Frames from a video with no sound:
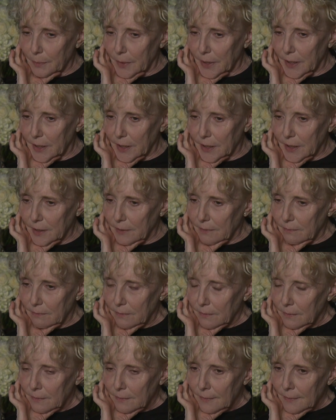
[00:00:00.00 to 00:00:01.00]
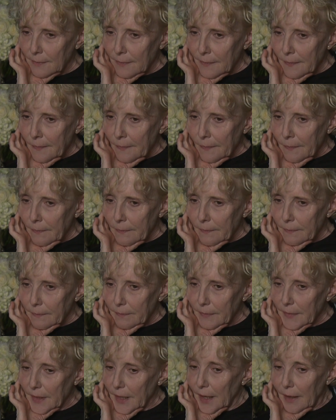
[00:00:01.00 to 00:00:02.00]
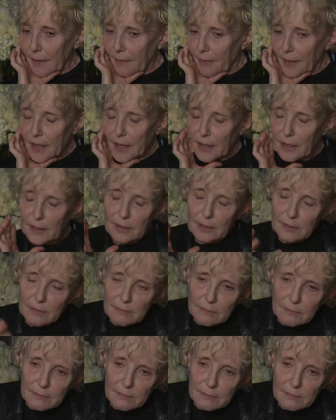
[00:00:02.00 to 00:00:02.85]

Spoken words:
but they are there.